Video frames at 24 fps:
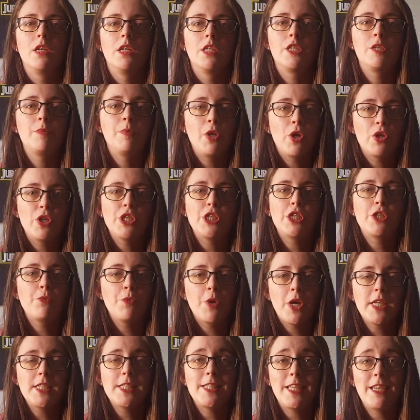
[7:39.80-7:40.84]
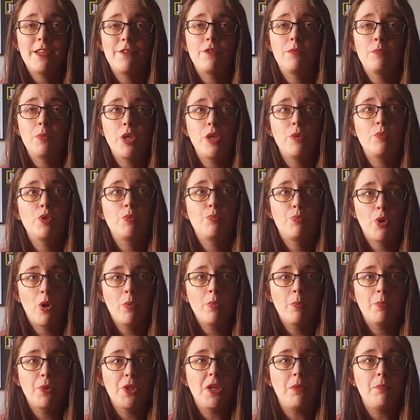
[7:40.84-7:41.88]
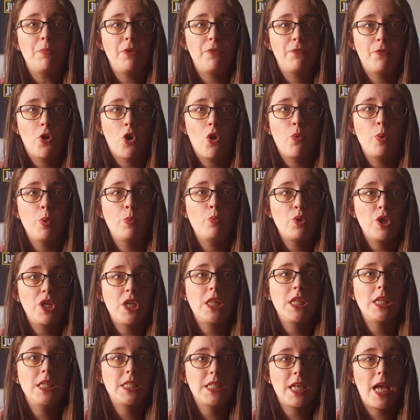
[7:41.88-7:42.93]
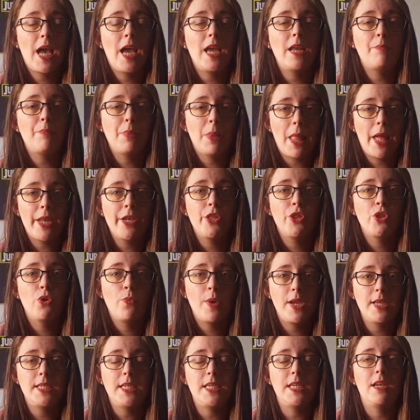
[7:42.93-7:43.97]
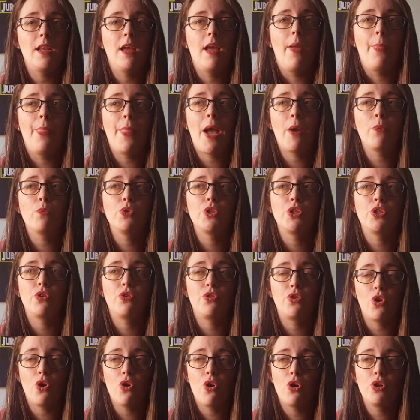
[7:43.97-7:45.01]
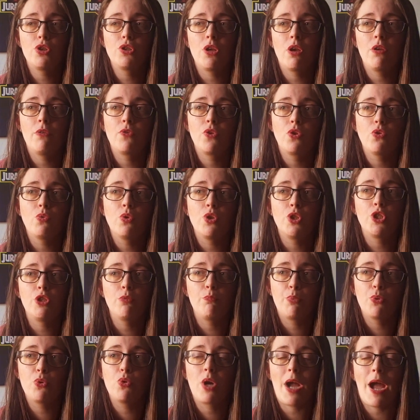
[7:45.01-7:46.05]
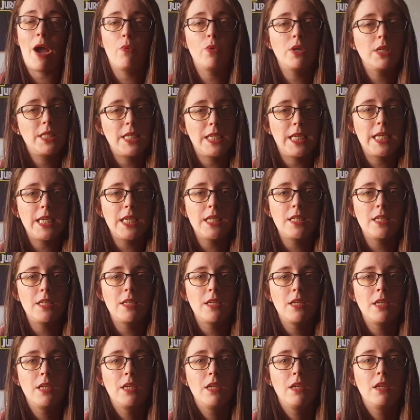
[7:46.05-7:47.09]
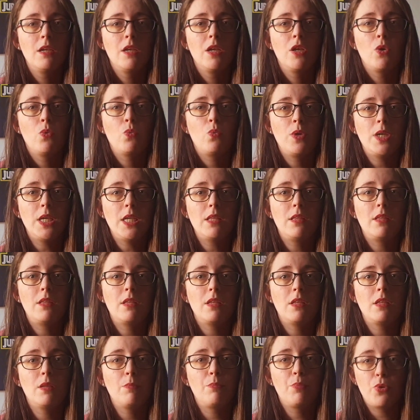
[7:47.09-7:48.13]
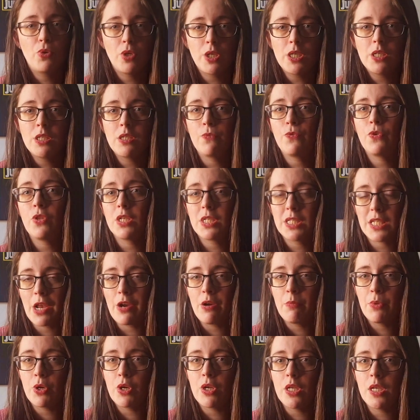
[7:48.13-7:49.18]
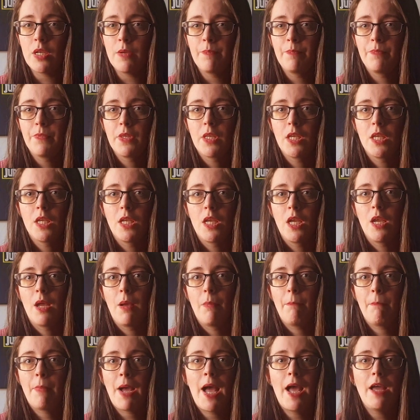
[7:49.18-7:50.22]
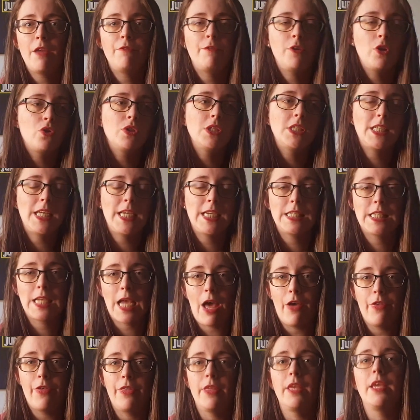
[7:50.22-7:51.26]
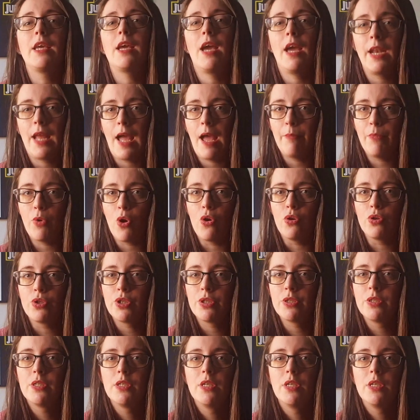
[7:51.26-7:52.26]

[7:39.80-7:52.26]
To be honest, the worst thing for me was probably before we really started planning the wedding, and that was the thought of going to book our date with the priest for the ceremony. My fiance is Catholic and I'm not.